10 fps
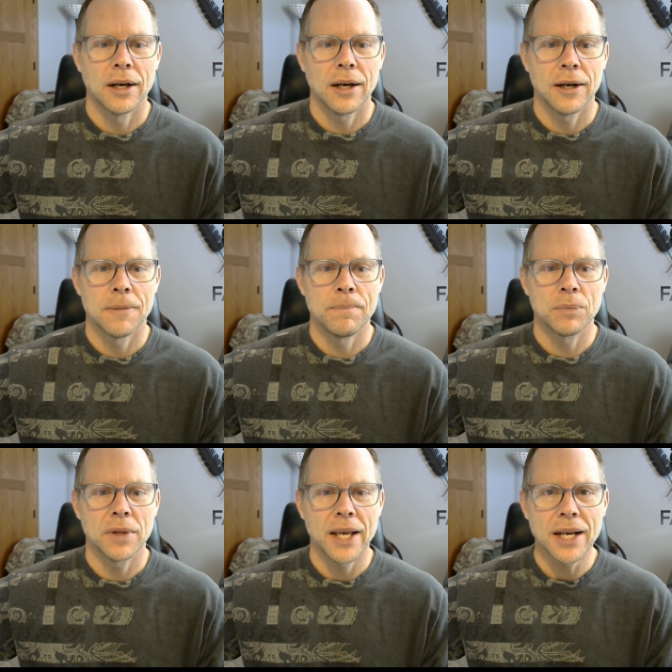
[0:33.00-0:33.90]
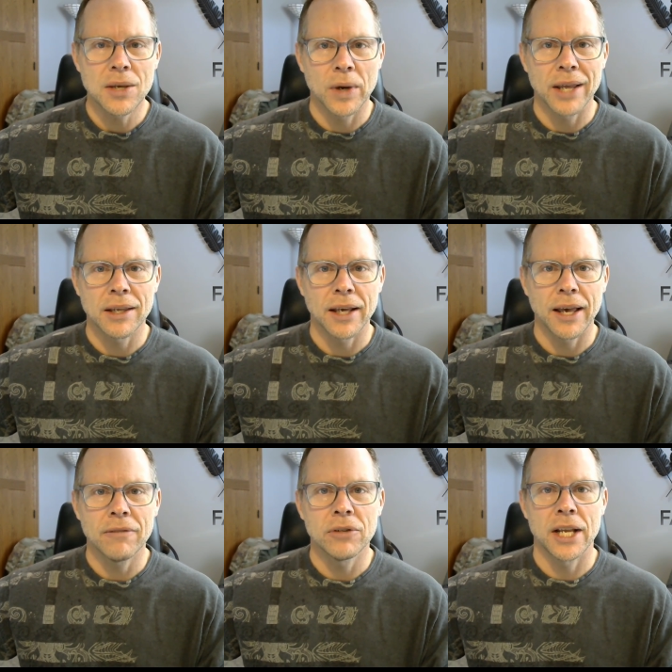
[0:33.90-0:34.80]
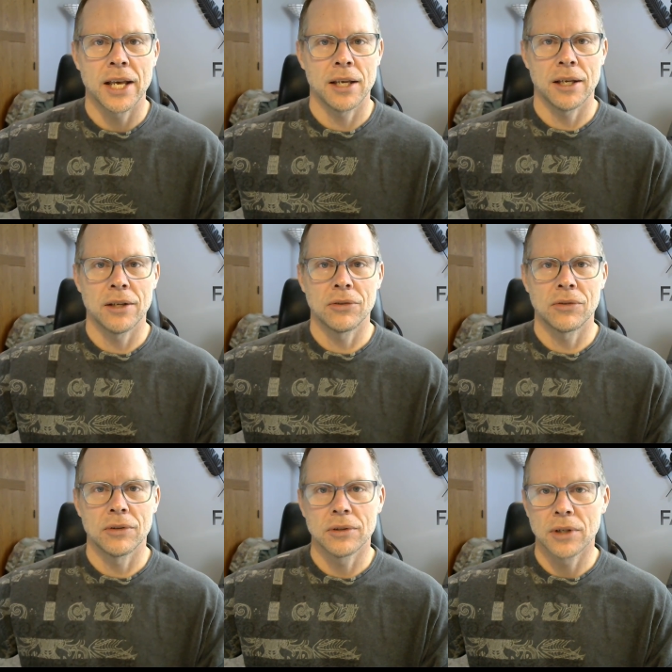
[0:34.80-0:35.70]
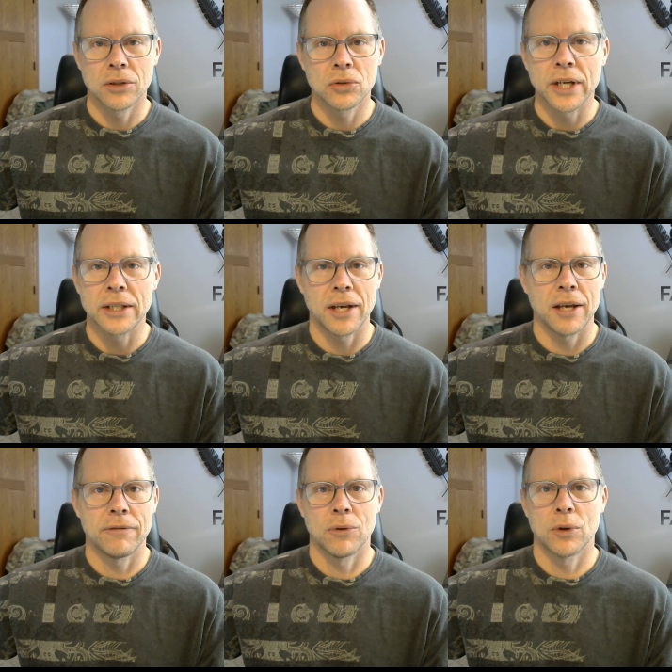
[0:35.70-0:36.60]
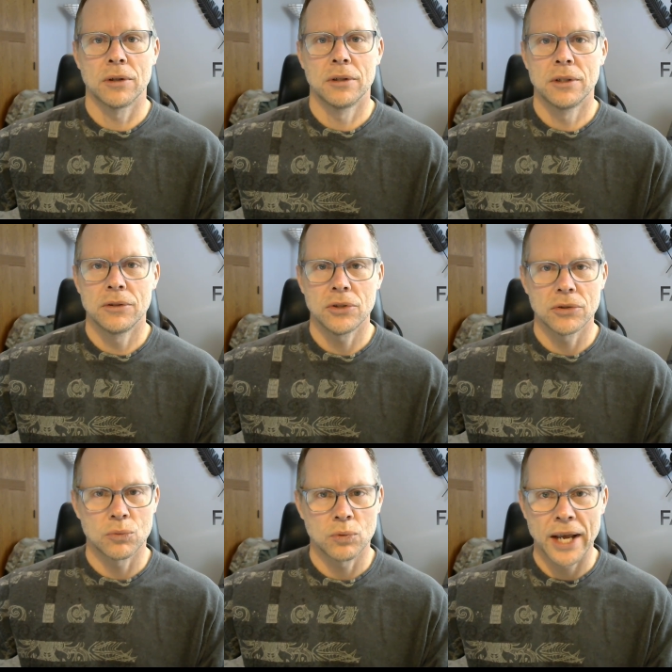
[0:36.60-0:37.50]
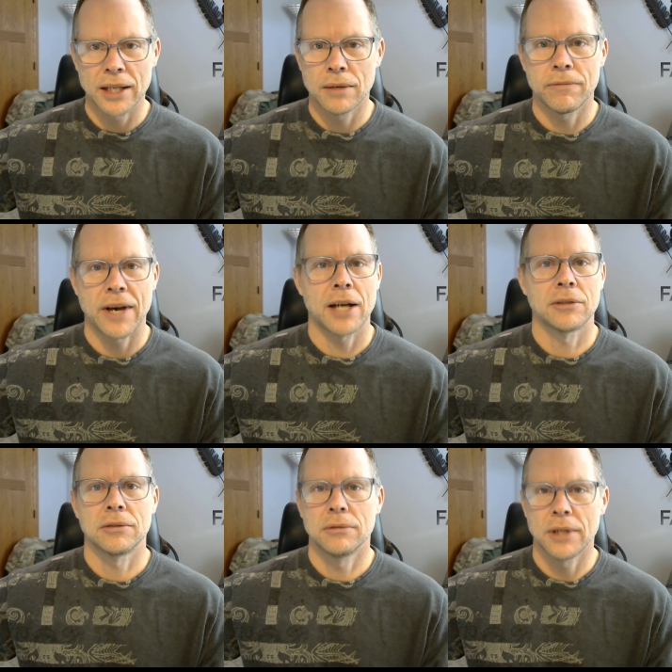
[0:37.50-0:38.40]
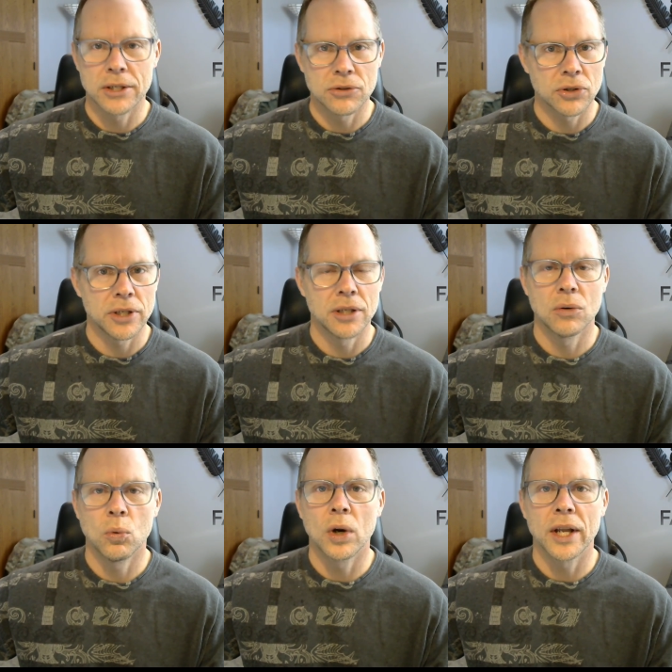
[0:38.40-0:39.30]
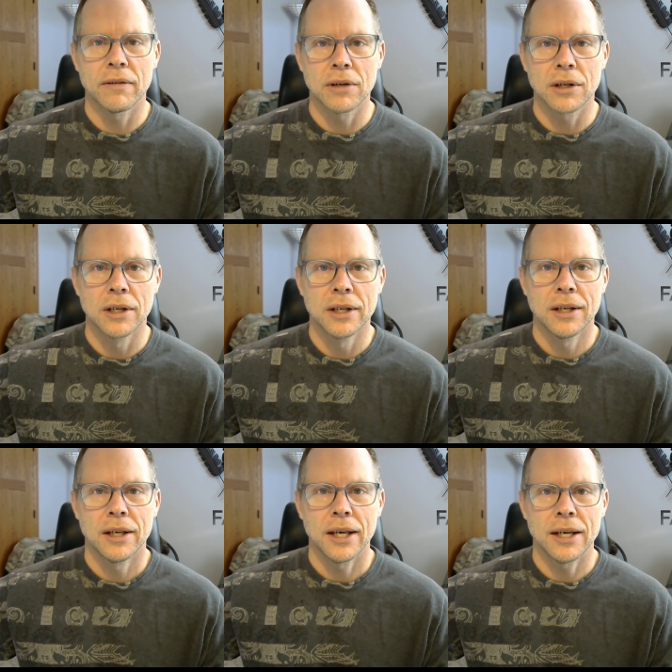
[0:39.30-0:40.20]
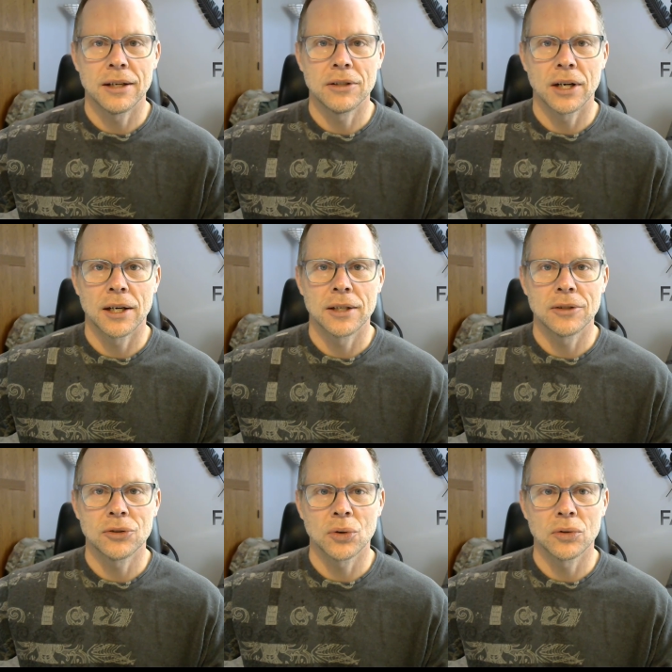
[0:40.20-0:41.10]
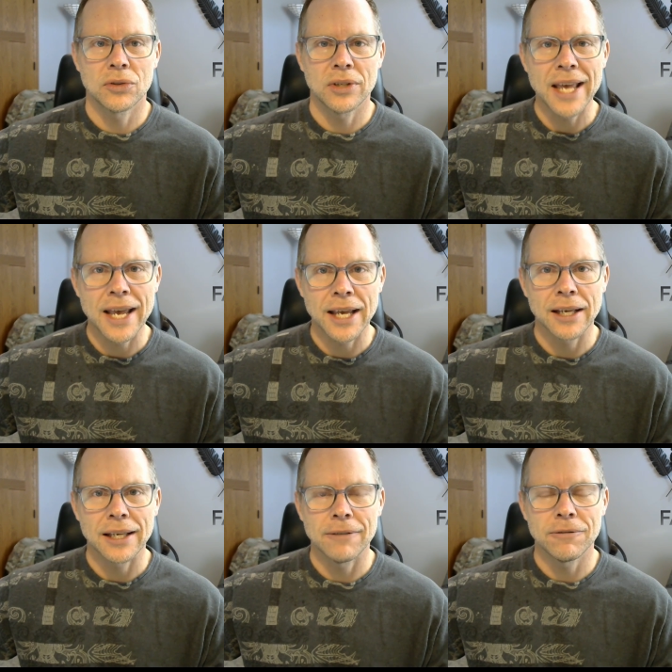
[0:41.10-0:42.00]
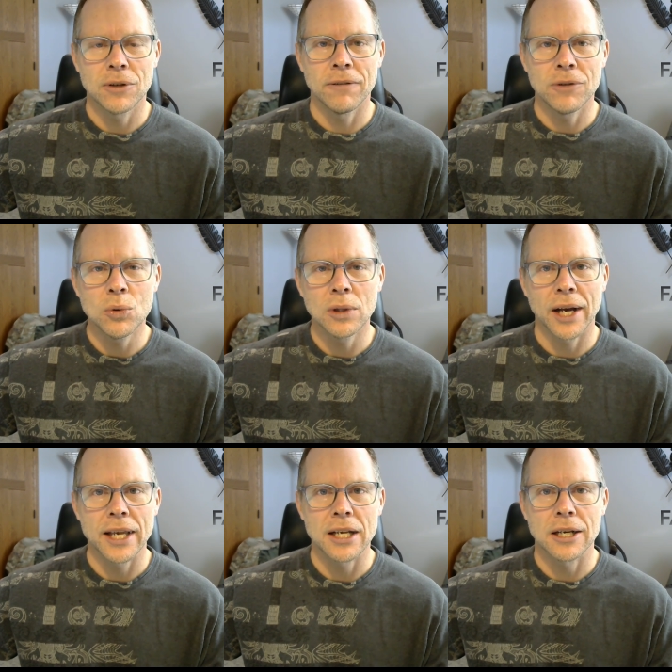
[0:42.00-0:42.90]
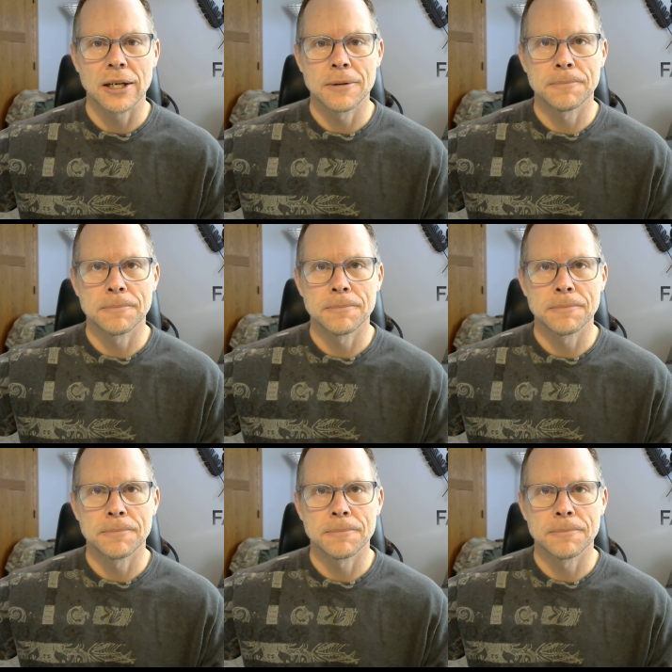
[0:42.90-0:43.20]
um, anyway, I think every day is a great day for just random facts, history, whatever. And uh, so today, if you, if you like,